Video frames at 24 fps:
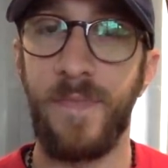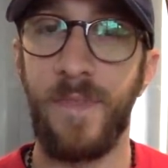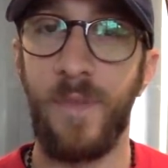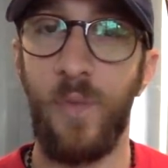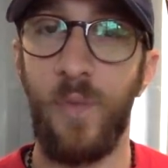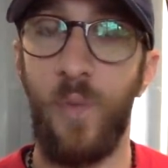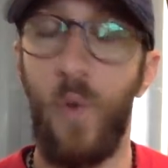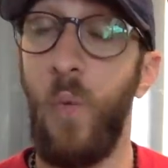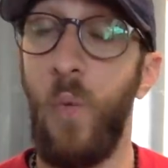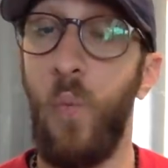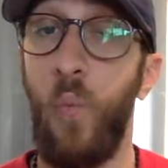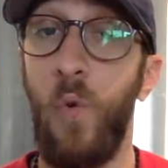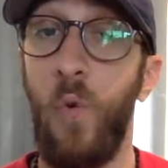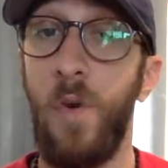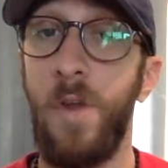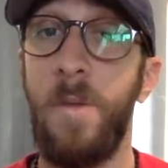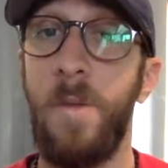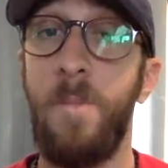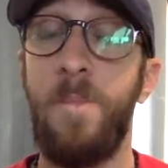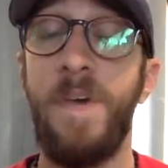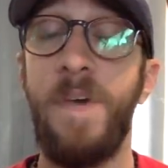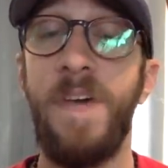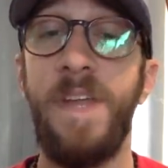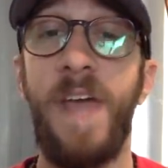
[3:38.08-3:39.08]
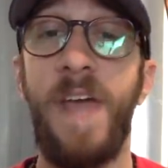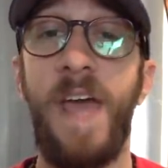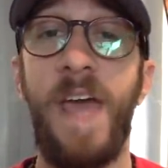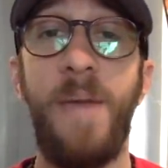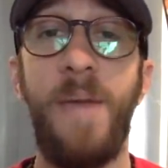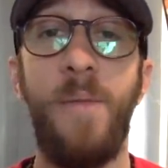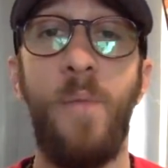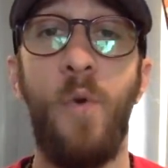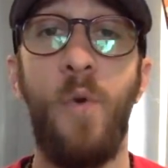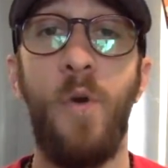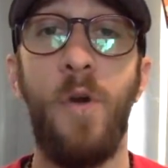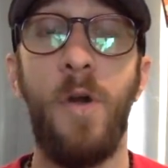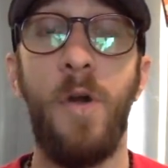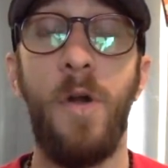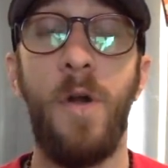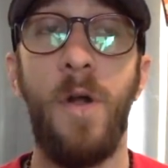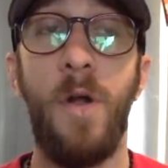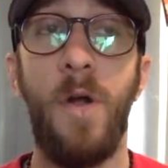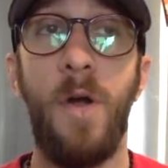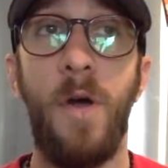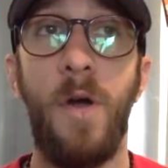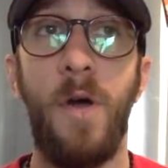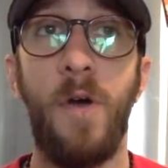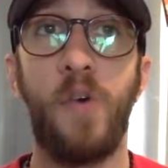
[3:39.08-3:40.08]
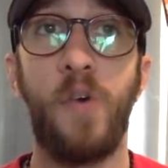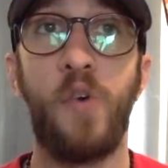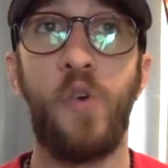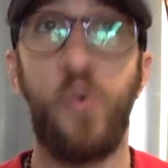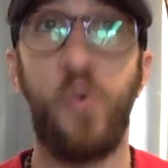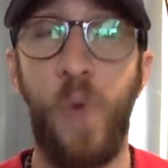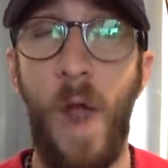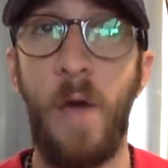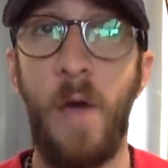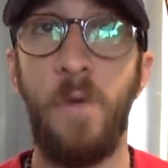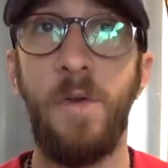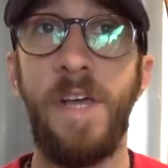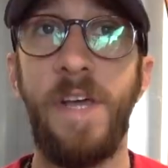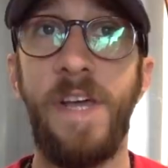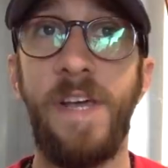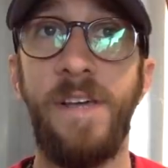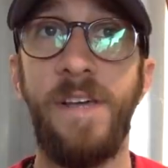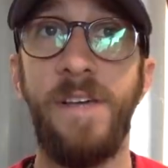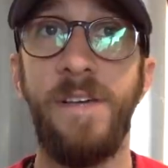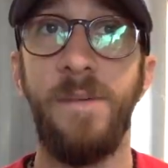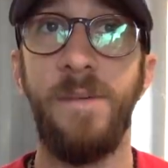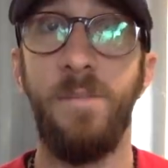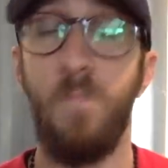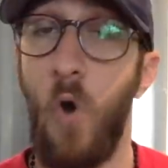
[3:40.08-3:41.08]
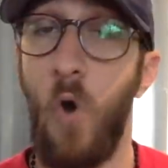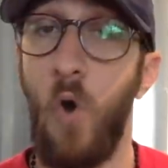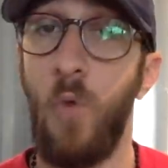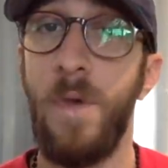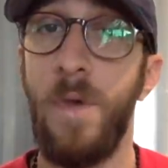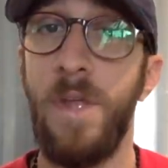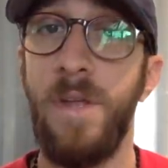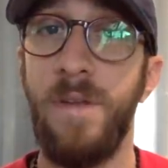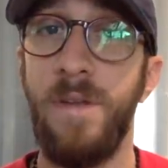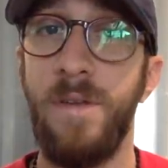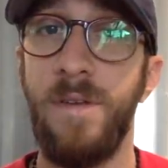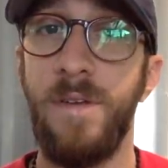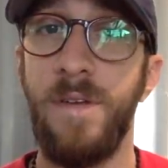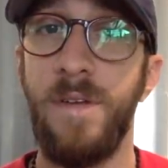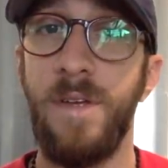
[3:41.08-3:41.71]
What would have been a more crowning moment